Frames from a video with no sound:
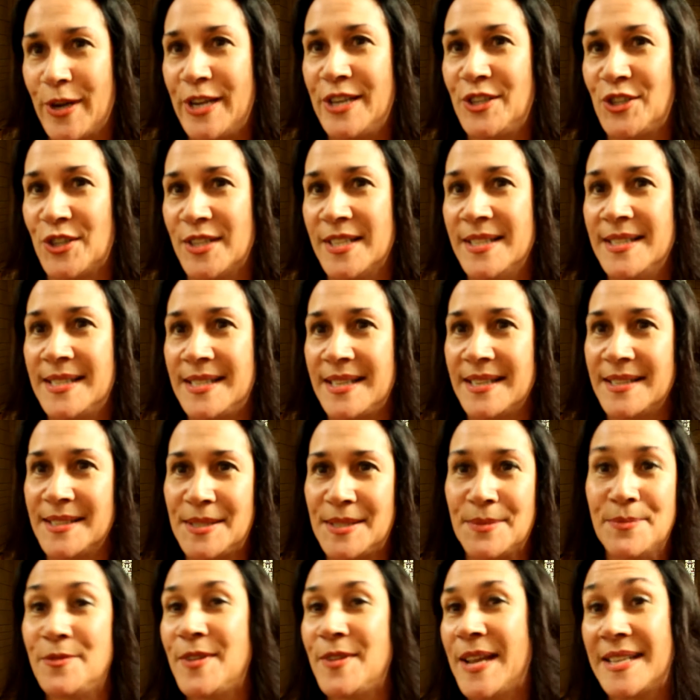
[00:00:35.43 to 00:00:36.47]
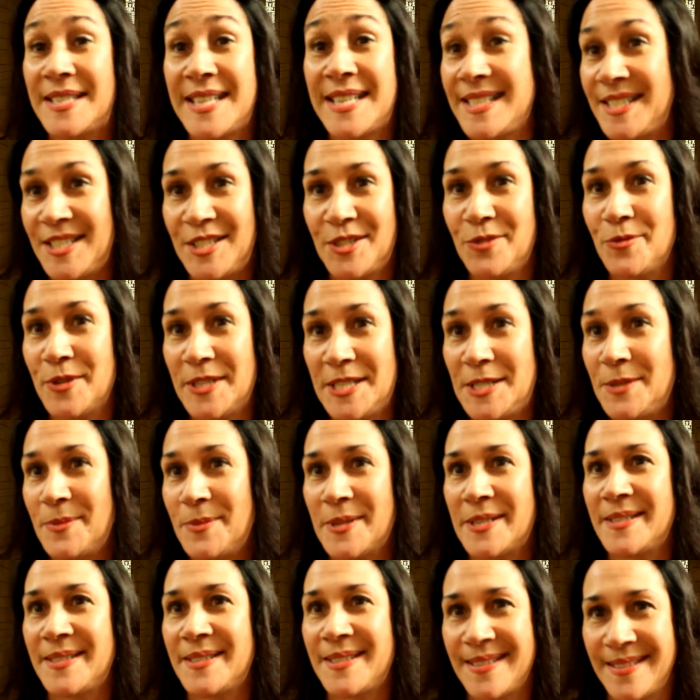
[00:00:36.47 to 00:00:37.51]
regions and some fantastic
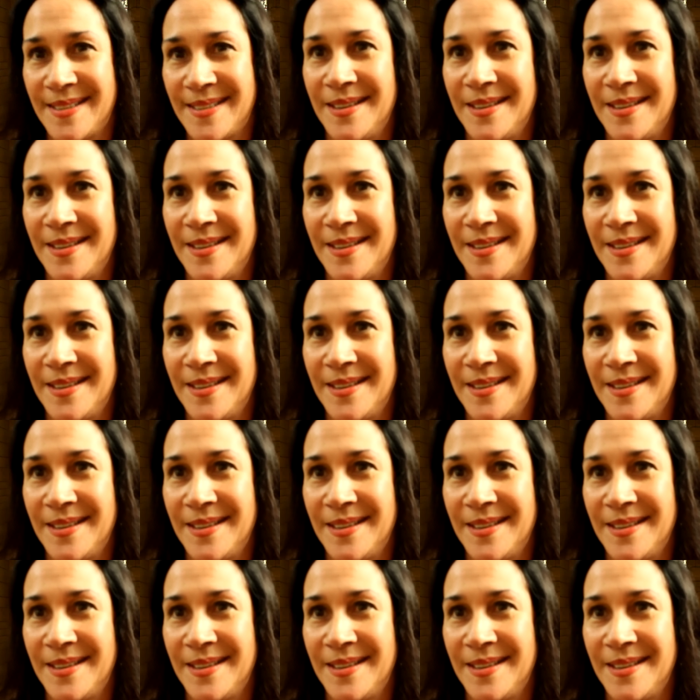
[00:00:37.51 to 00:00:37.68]
recipes.